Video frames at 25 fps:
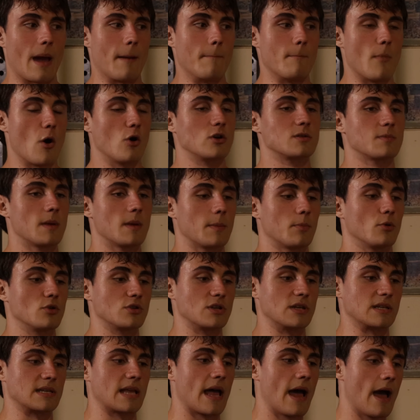that most people
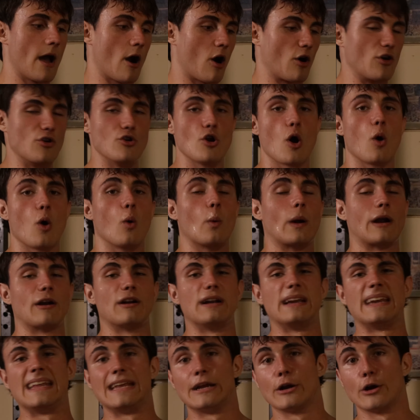just are nowhere
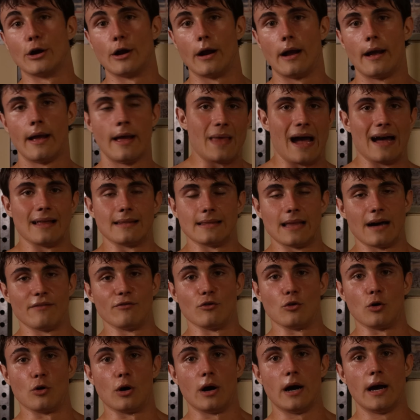near that
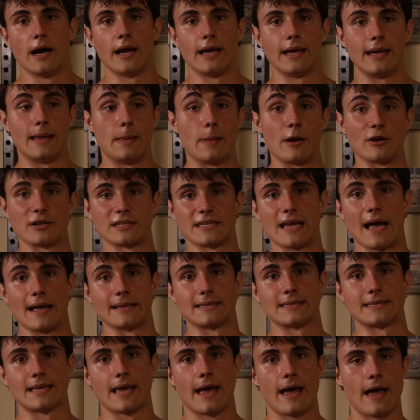level in their
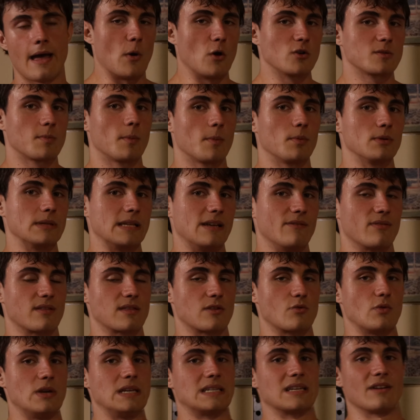sets. Most people leave
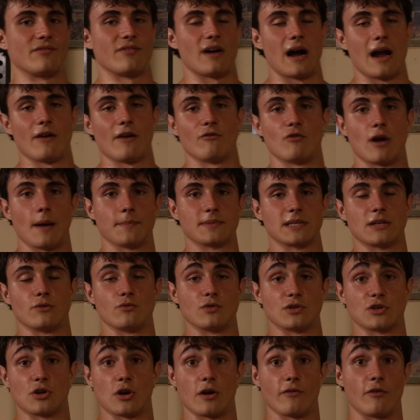three to five reps in
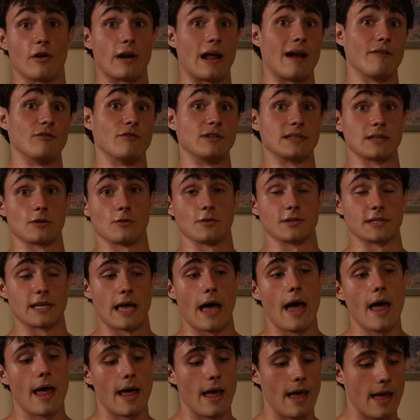reserve on every single
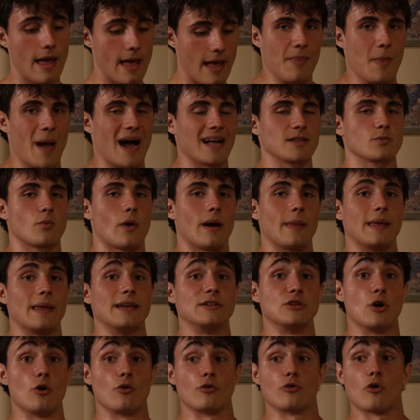set, and that's why they
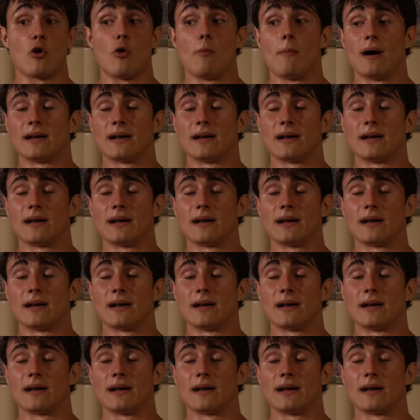don't grow